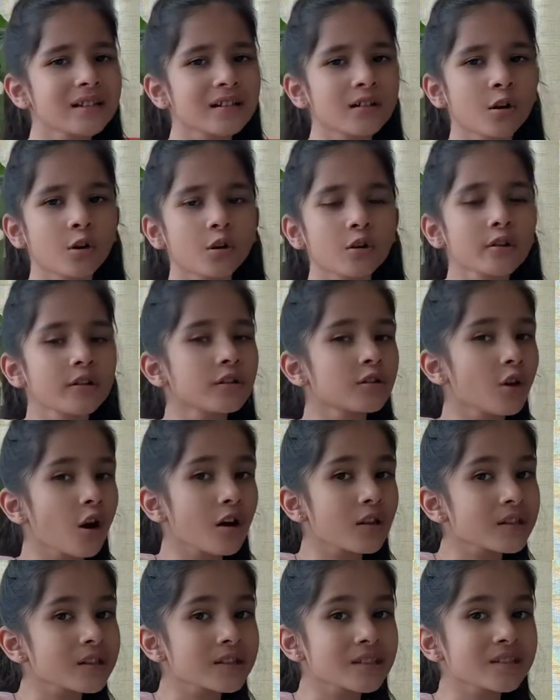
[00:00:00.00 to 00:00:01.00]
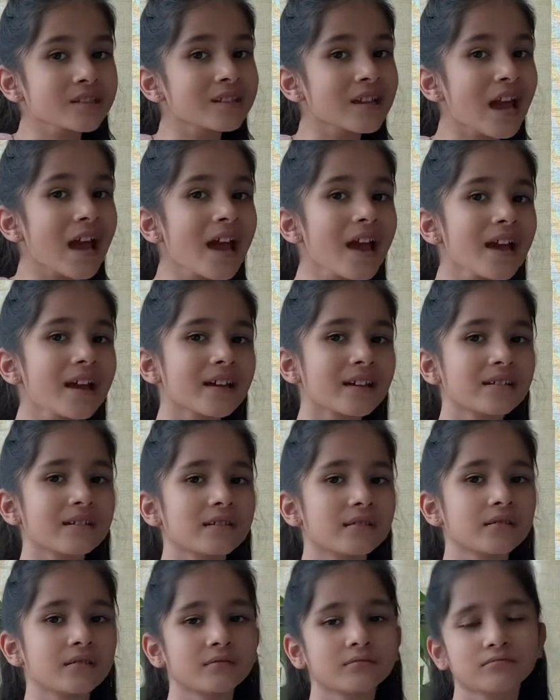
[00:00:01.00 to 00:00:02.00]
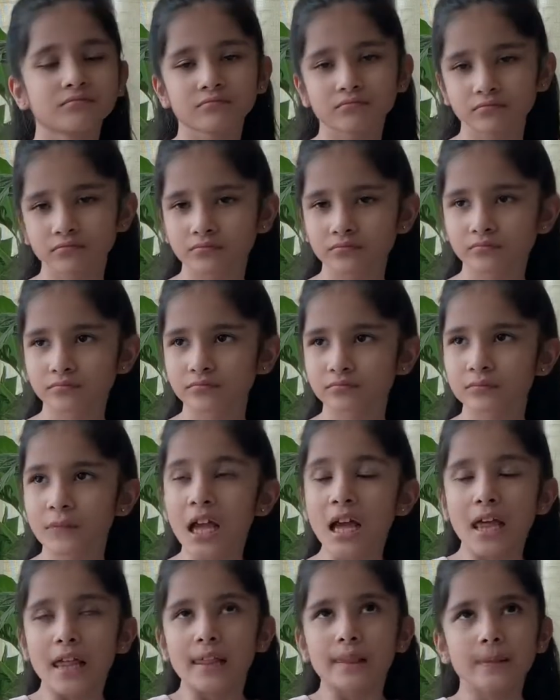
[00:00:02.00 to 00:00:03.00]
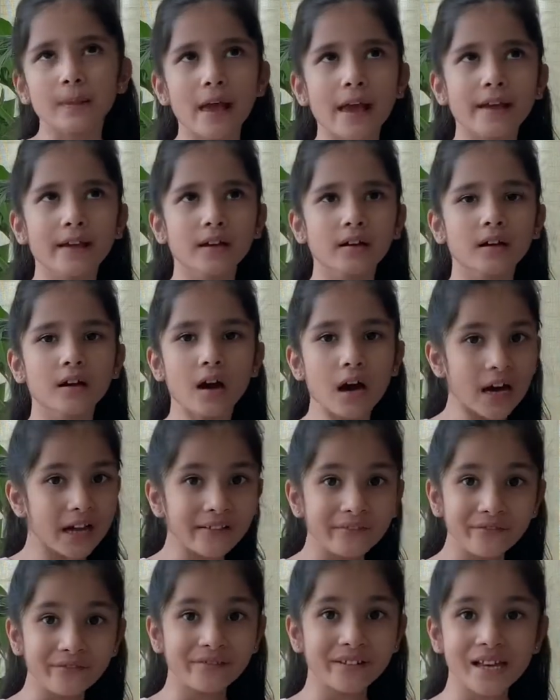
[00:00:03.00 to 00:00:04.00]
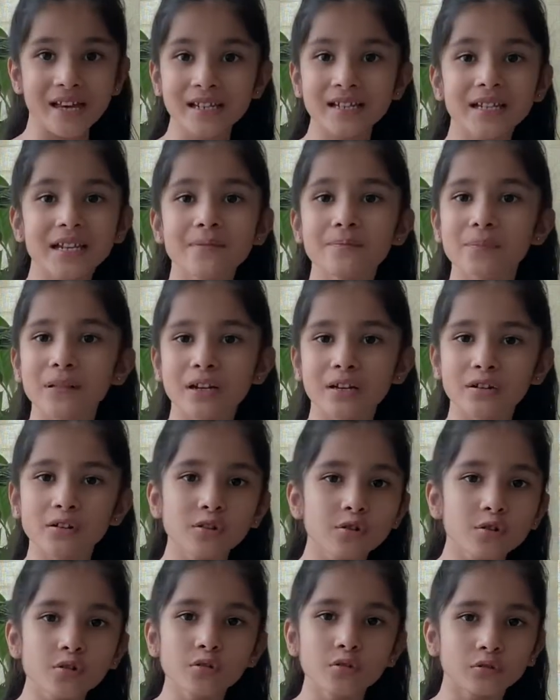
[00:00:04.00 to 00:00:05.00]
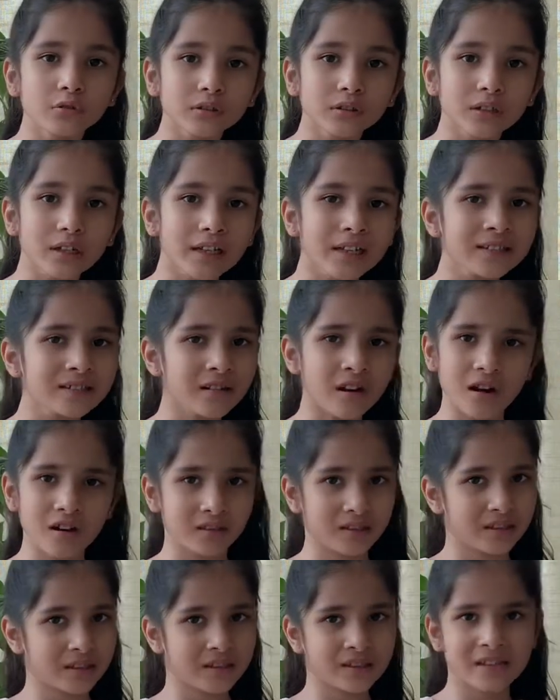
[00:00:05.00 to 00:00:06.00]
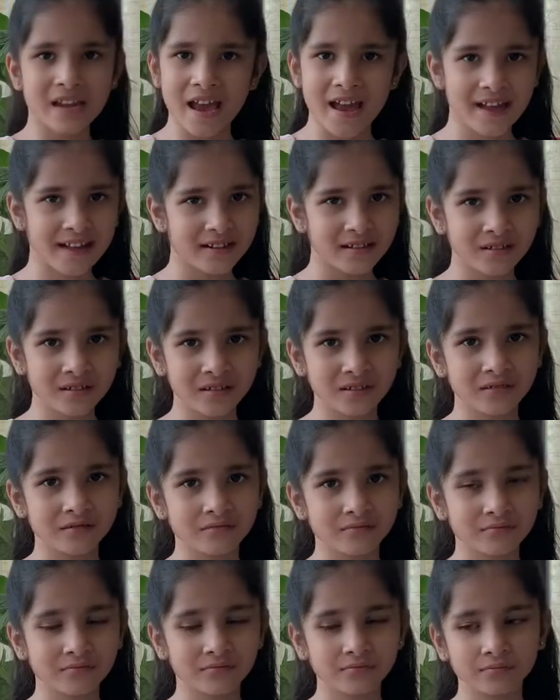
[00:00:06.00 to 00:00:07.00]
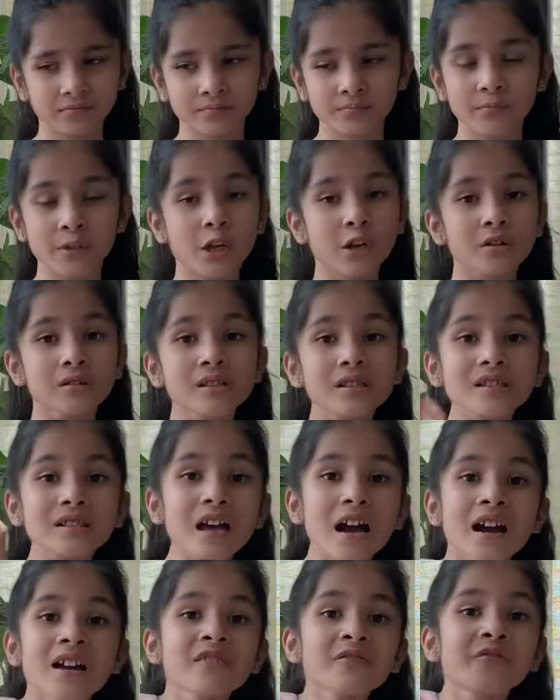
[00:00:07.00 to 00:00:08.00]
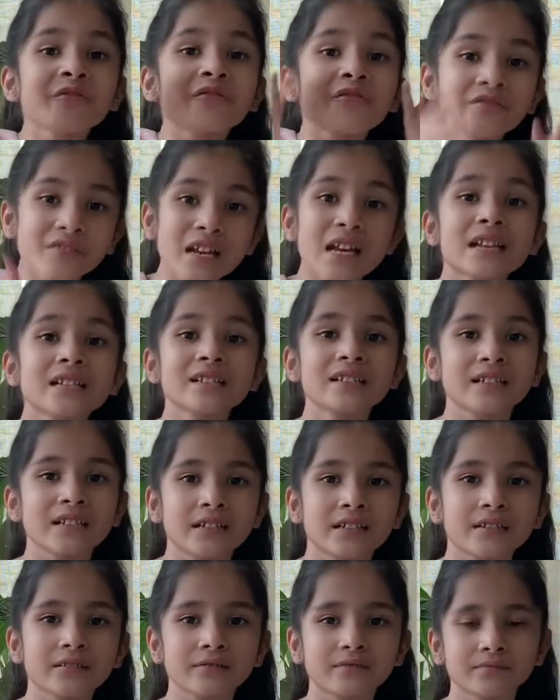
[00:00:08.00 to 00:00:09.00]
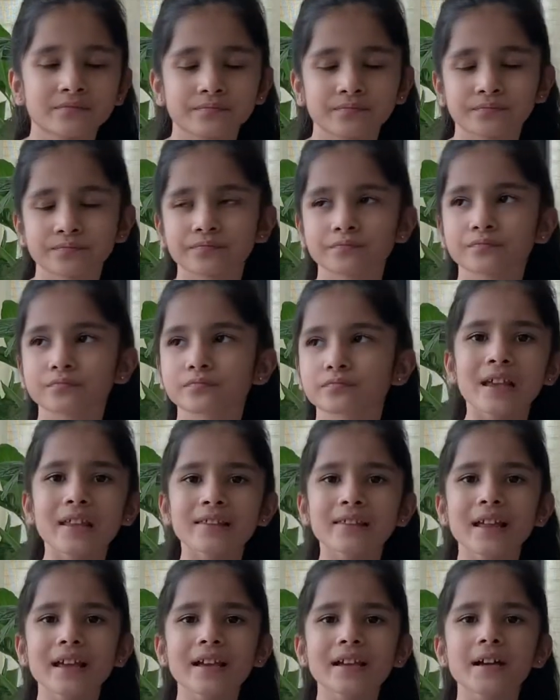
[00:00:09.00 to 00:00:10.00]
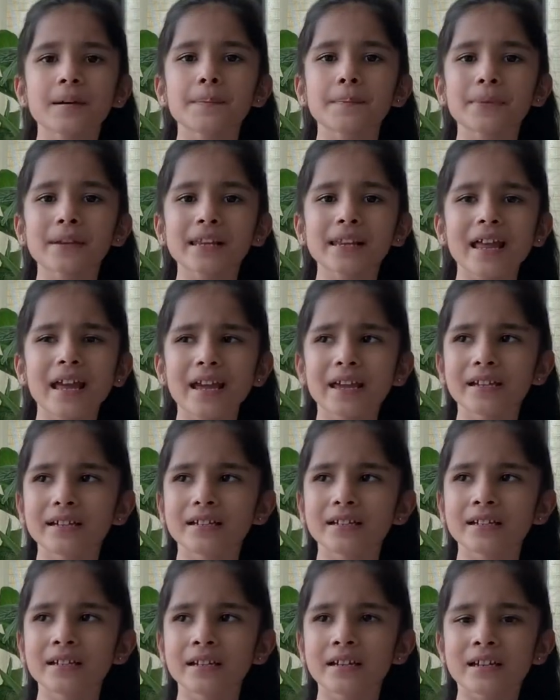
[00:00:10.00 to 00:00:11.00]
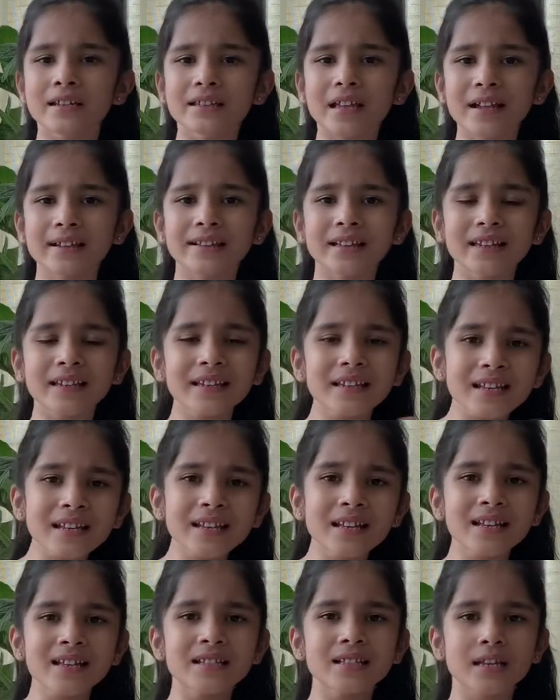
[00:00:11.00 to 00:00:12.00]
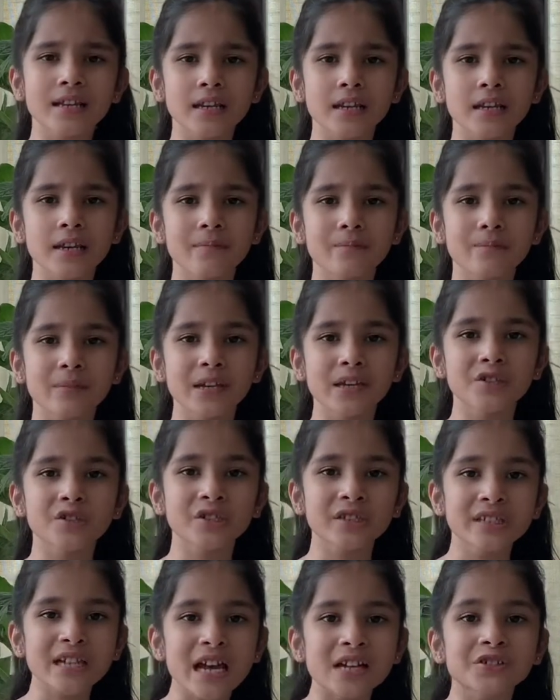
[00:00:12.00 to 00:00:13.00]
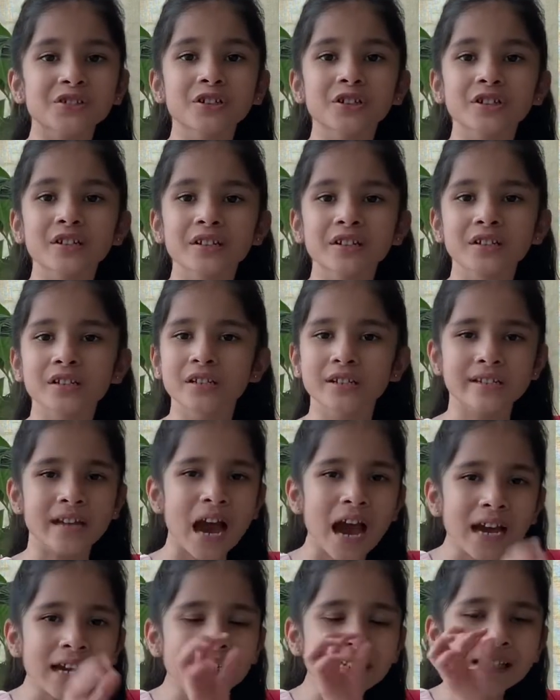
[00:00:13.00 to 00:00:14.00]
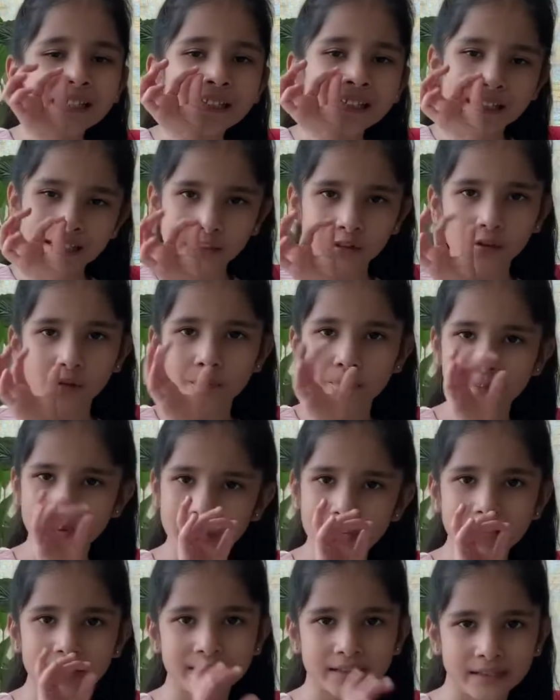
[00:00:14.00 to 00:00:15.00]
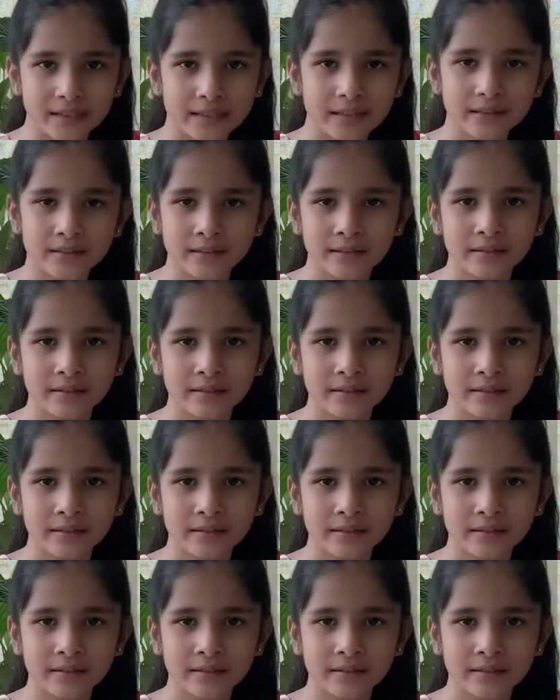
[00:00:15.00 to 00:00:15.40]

could not stand. Like an inflated balloon, it can't stand because it's inflated. Like a plate that can easily be shattered into tiny little pieces